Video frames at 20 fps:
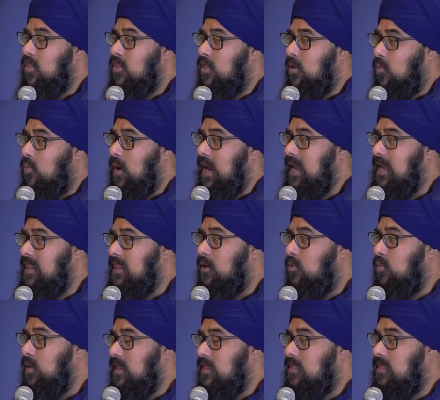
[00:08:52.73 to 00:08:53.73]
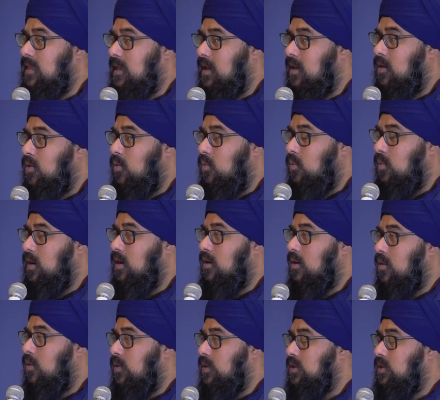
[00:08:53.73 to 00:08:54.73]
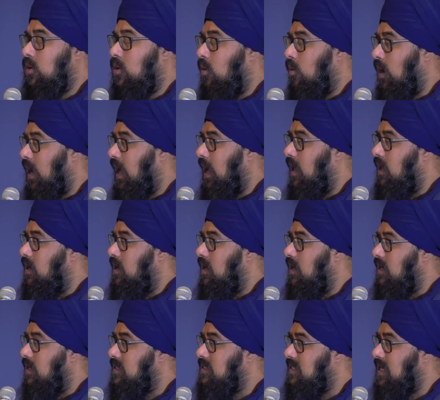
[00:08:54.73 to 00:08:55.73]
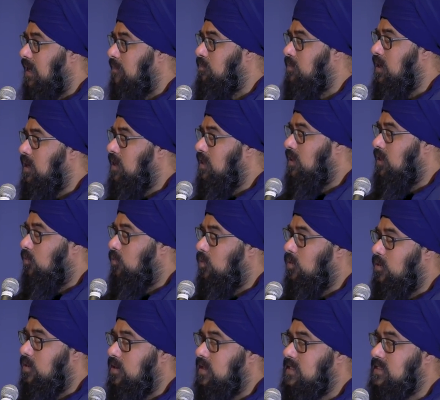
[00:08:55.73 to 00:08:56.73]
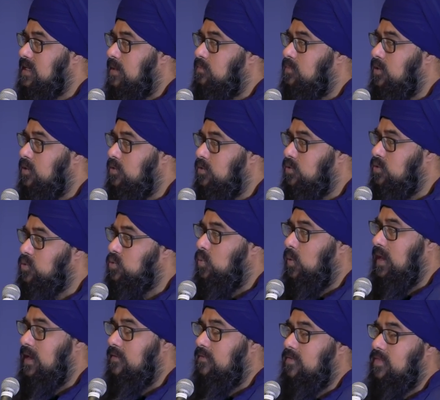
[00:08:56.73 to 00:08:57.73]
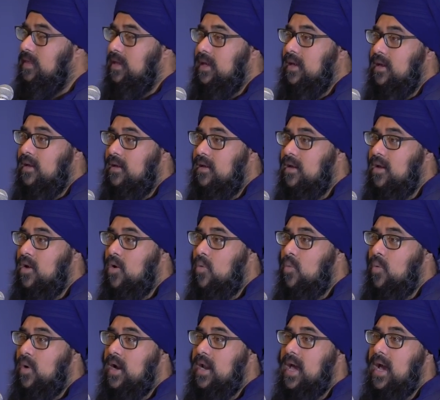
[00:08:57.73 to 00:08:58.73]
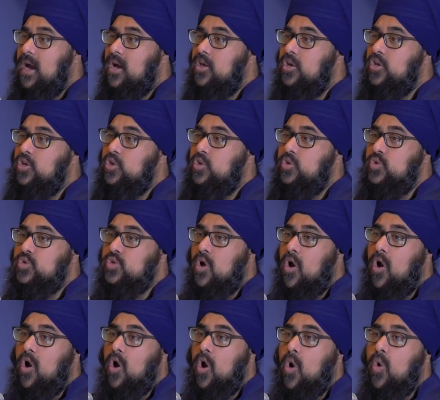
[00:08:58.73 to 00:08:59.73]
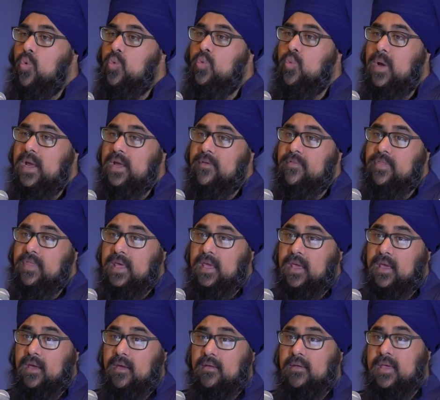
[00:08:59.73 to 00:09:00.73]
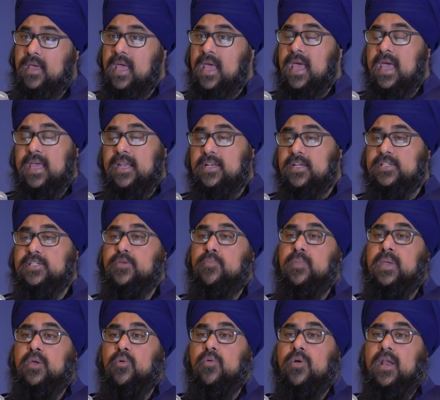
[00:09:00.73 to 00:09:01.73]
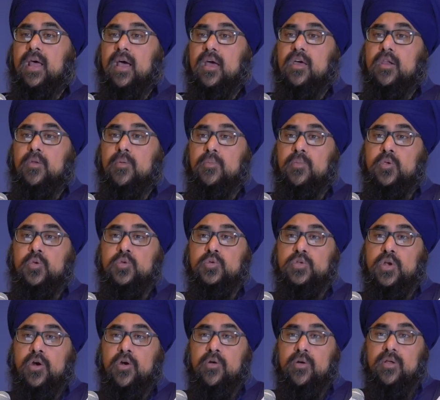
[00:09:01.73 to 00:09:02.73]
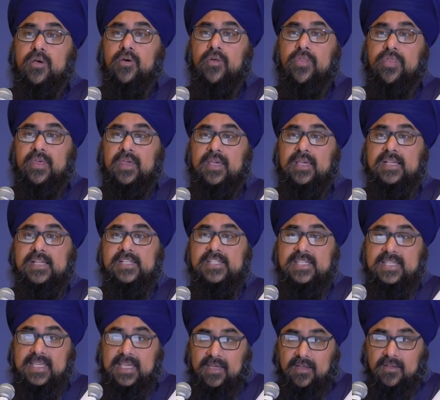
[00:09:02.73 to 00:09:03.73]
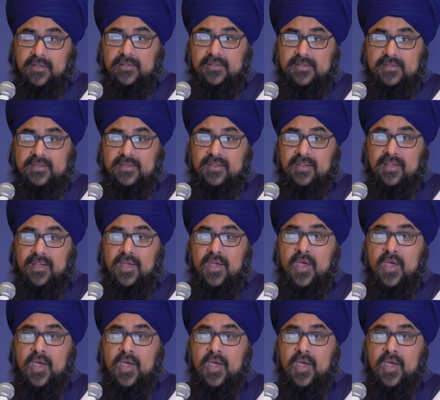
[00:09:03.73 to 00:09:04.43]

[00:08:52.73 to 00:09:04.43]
The way that we think, we are going to go ahead and accept that we're going to accept the Guru's way of thinking. We're not going to use our own way of thinking. It doesn't mean we're not going to use our critical thinking skills.